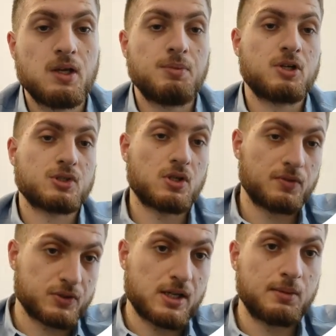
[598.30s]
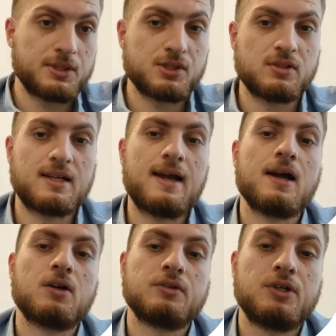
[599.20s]
because all of those elements on the
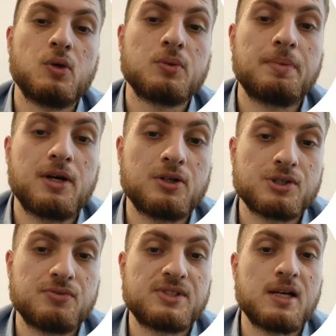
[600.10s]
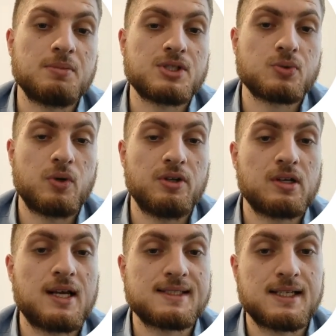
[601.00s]
diagonal denote pairs of segments where the
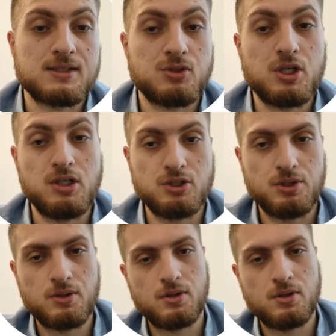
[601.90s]
class hasn't changed.